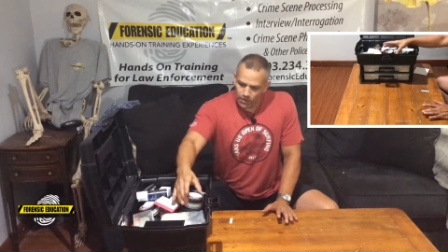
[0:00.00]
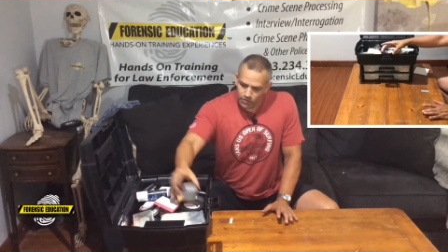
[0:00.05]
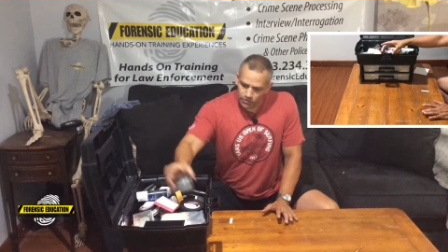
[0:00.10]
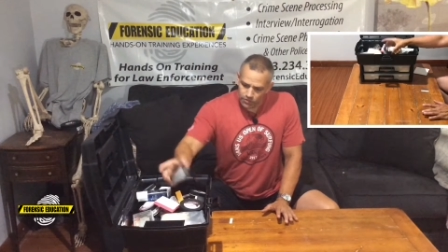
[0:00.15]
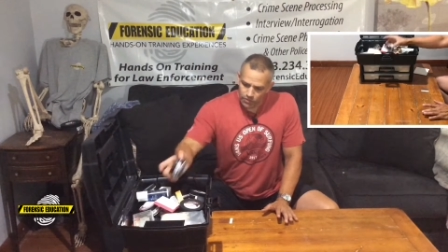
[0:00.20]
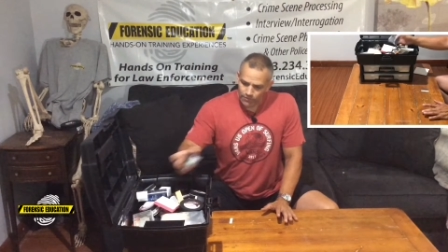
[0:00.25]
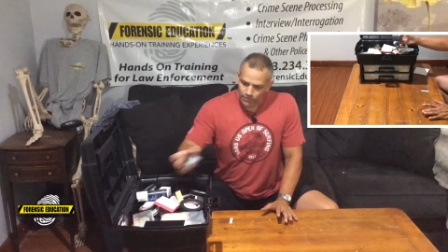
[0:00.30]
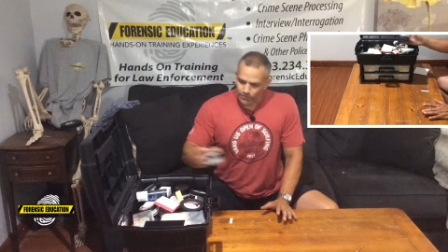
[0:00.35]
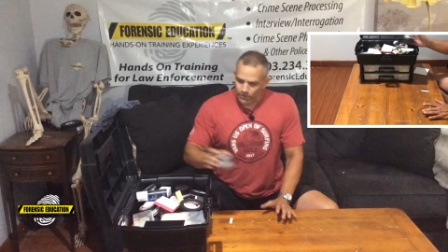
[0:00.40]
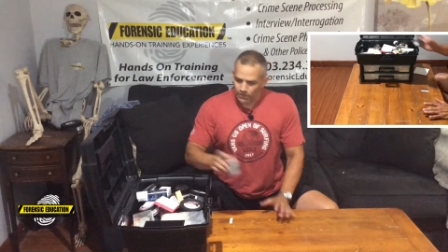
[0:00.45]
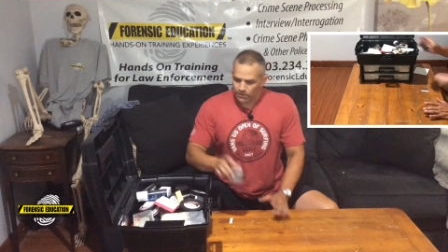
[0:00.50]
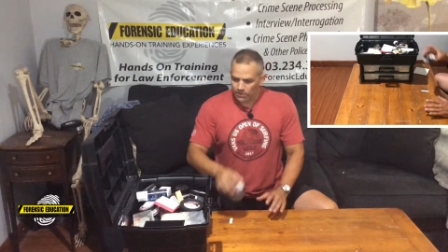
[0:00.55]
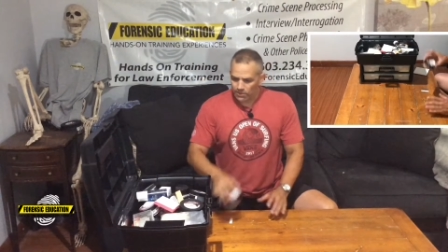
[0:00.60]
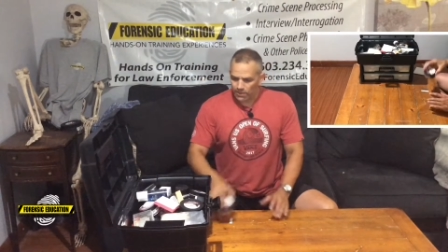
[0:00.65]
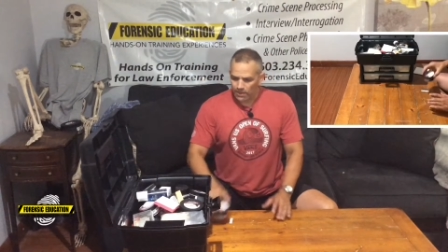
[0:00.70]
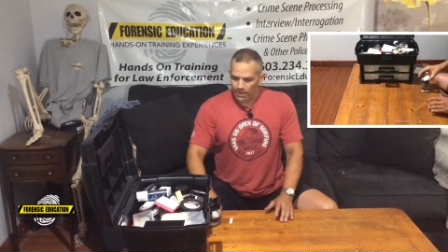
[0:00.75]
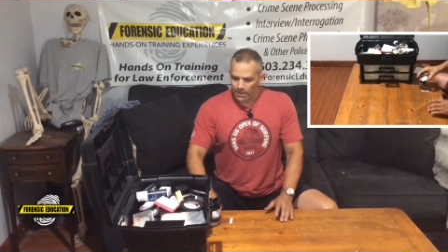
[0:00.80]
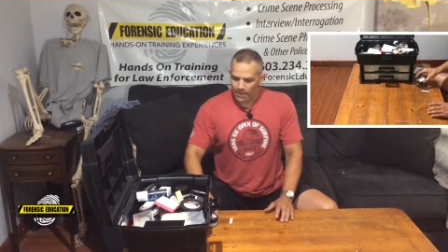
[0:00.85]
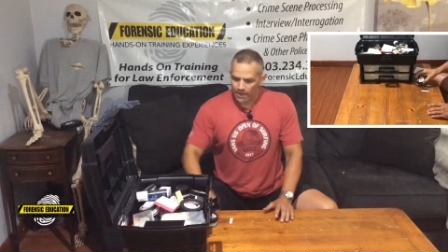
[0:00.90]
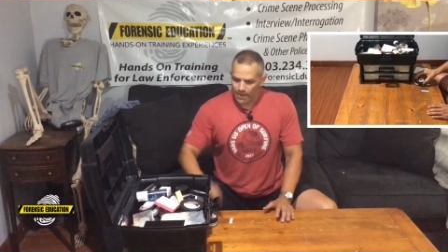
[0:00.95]
So the first
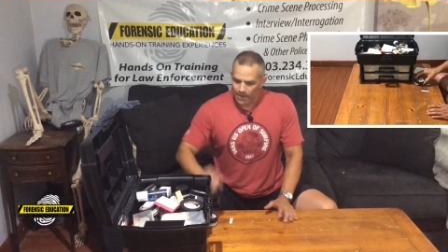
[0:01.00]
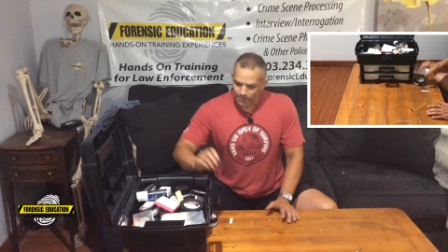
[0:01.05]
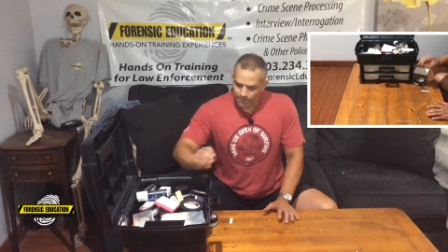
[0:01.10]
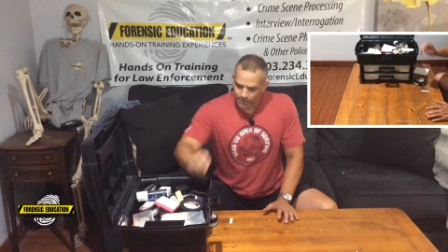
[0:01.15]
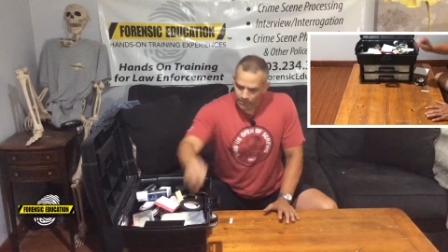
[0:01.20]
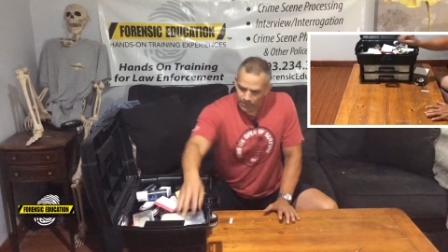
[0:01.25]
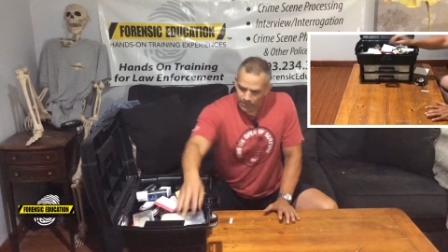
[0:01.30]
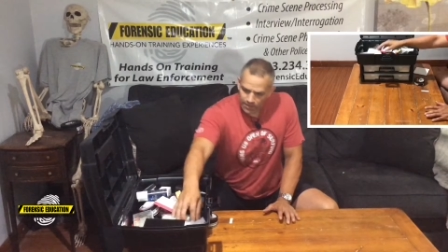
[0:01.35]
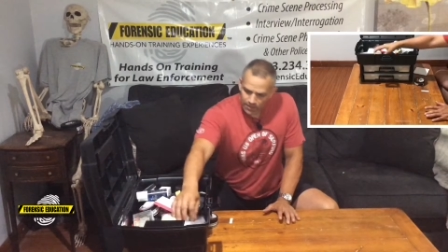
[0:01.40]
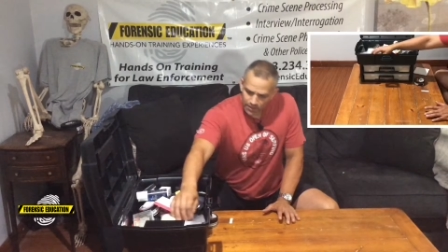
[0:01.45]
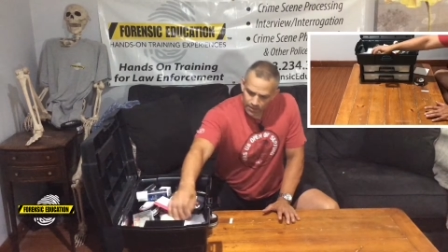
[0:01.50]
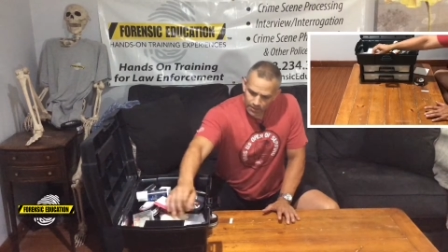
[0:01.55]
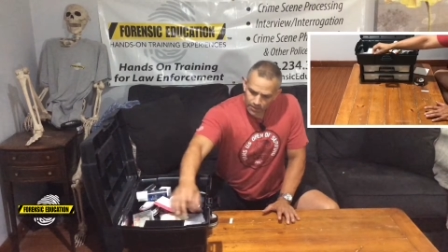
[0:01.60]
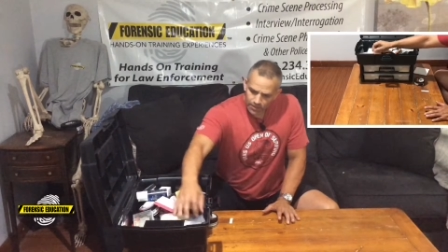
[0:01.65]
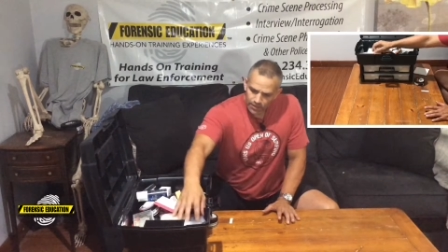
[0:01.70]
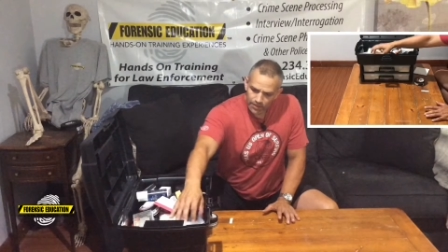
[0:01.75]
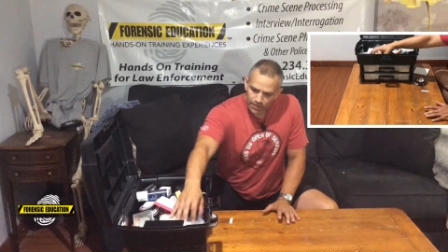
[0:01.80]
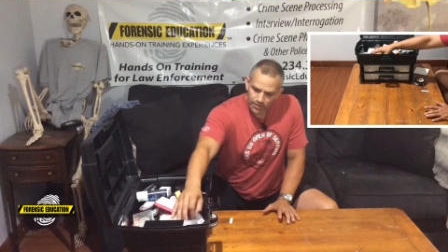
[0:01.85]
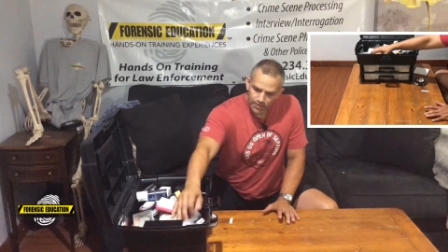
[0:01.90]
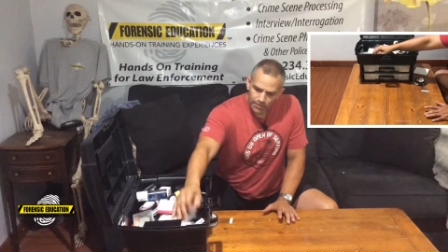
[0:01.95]
thing I have in
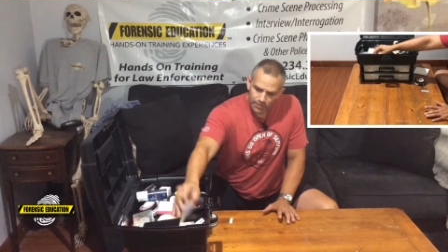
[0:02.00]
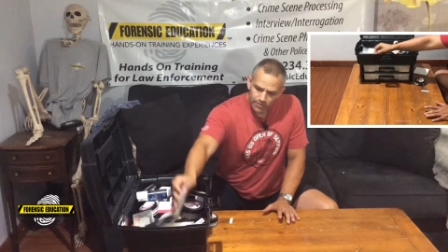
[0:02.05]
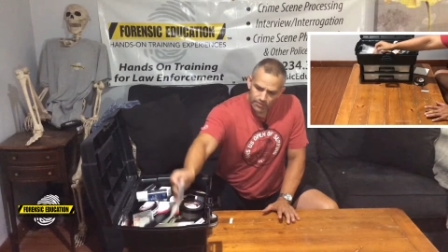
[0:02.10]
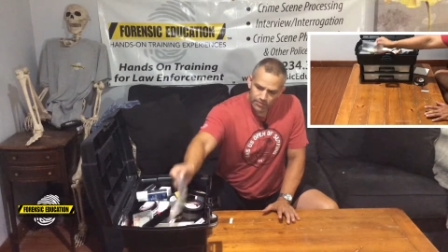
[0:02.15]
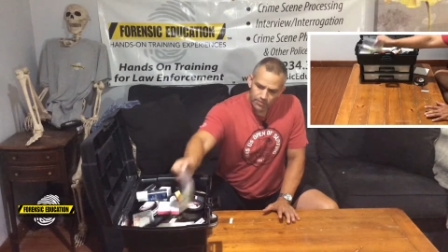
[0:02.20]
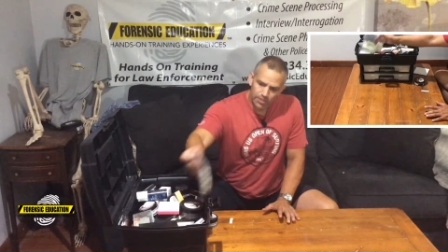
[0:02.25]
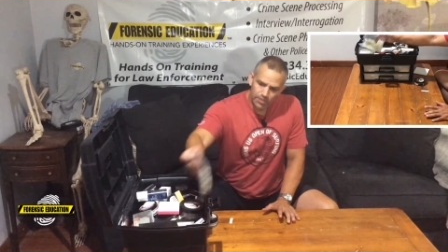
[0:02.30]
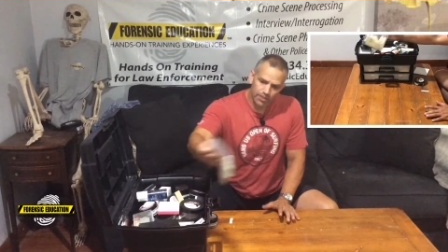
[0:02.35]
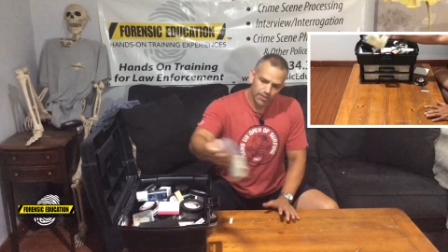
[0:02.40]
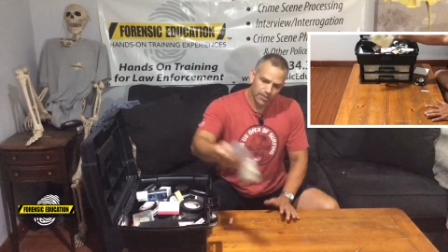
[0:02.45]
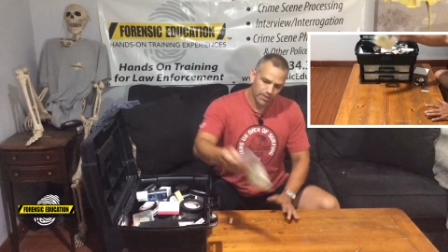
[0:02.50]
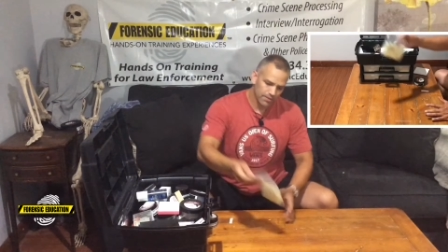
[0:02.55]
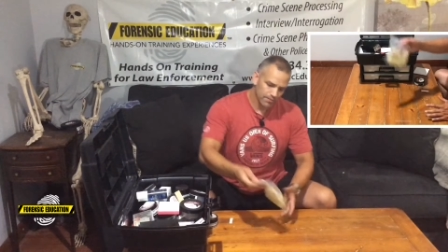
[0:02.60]
here is